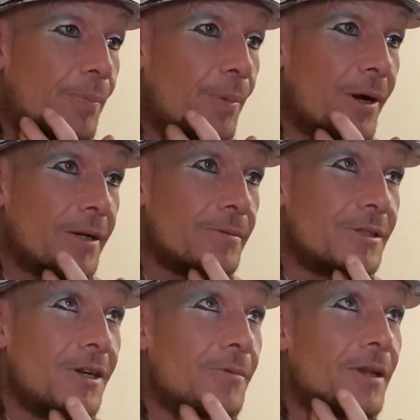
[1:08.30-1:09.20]
But it
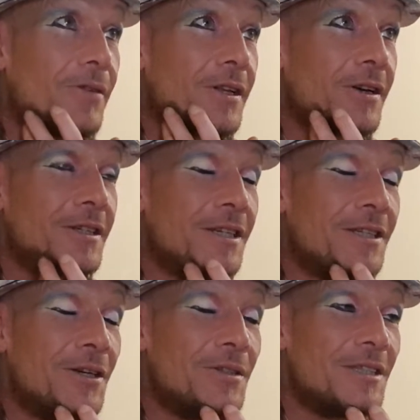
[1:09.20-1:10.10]
was like with everything I had to
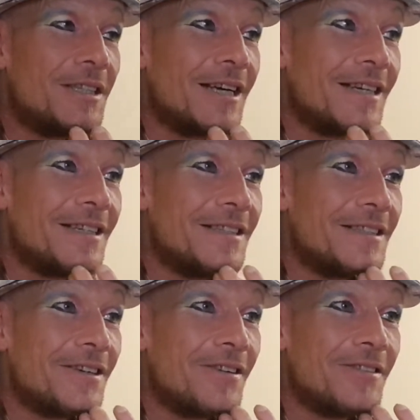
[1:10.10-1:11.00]
do today,
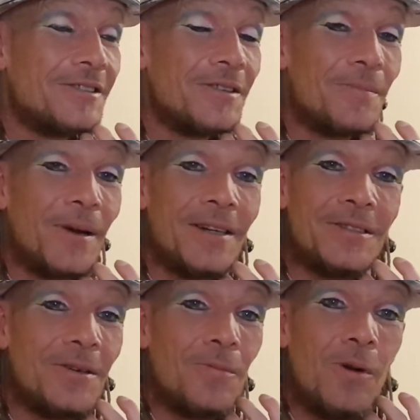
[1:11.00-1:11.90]
going out and doing the day, it's
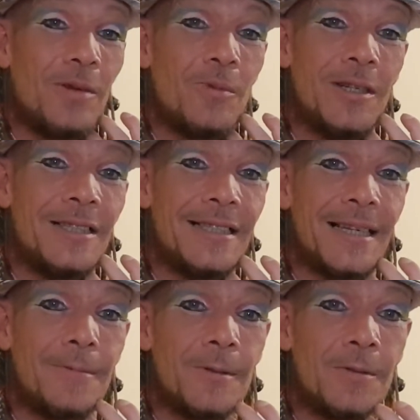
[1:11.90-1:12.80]
like, why, why does this
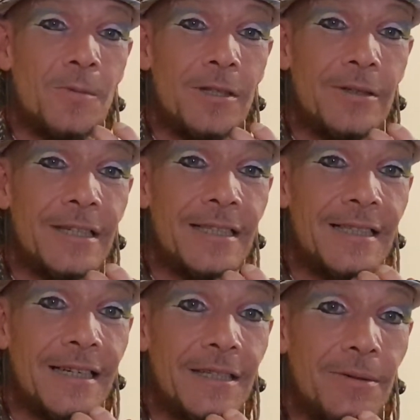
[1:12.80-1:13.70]
happen? Why do I get
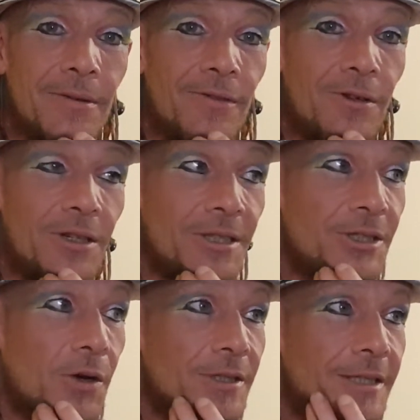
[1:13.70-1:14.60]
days where I've got like
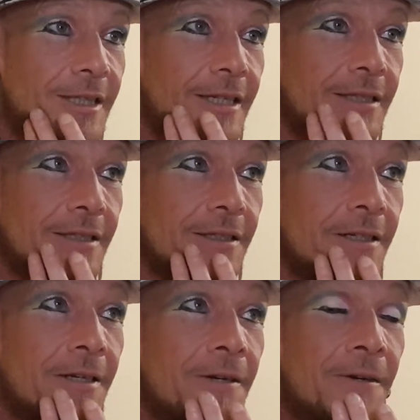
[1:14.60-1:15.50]
nine things
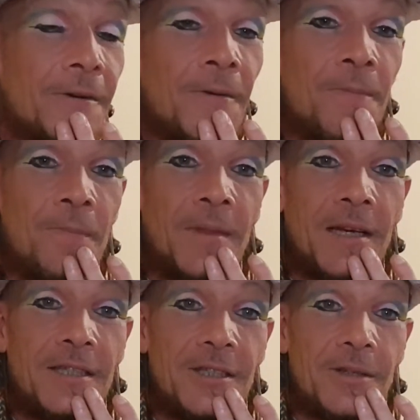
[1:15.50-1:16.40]

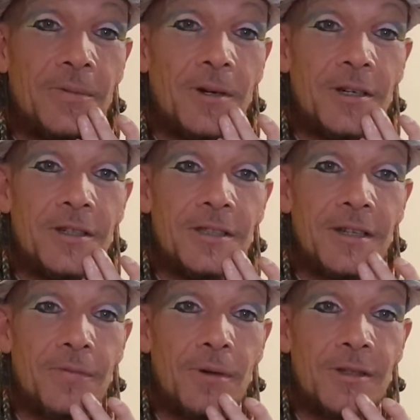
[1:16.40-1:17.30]
to do? Why can't I just
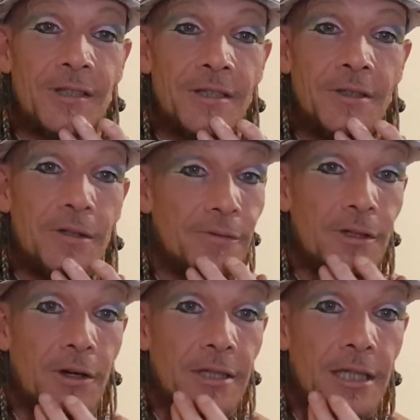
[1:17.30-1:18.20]
have one thing to do for
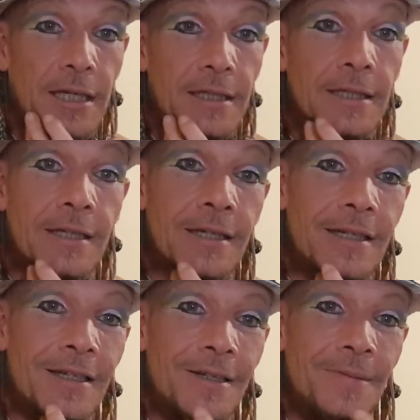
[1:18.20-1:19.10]
nine days?
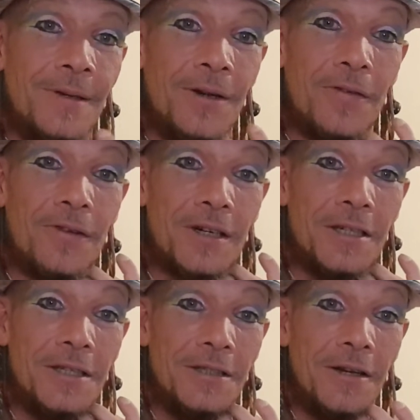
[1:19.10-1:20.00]
it's not
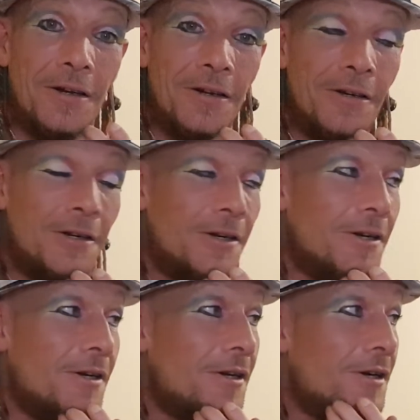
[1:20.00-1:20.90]
fucking easy.
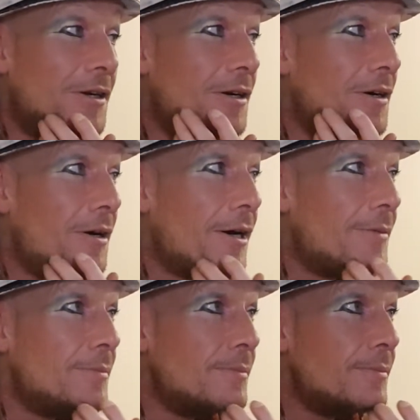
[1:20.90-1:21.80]

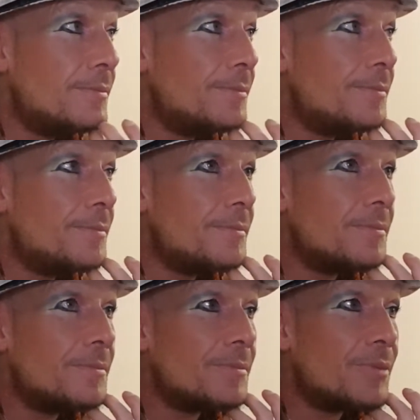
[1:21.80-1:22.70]
Um,
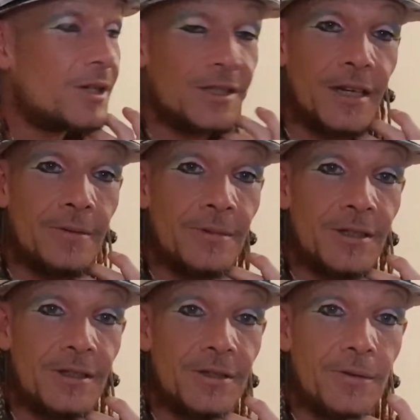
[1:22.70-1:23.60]
because then I'm
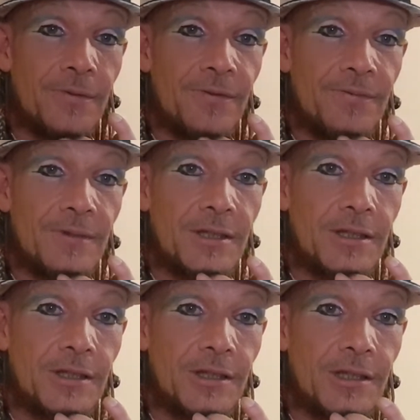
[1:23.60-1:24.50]
just sort of
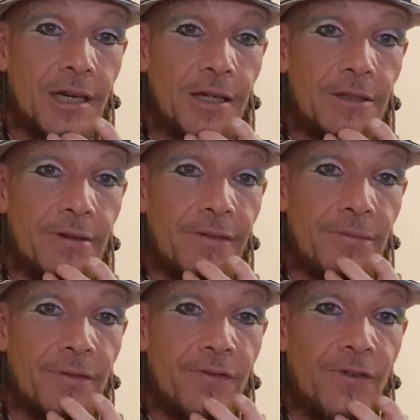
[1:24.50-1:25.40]
cut adrift
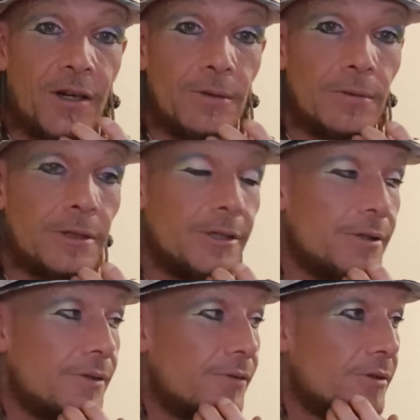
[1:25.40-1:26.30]
with fuck all to
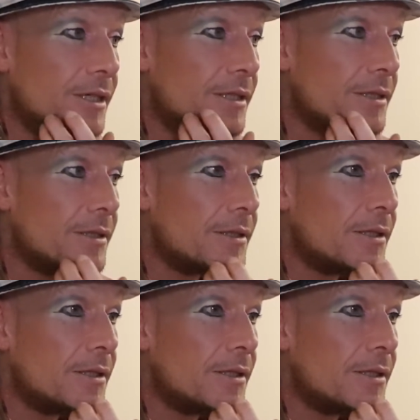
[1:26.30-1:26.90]
do for ages.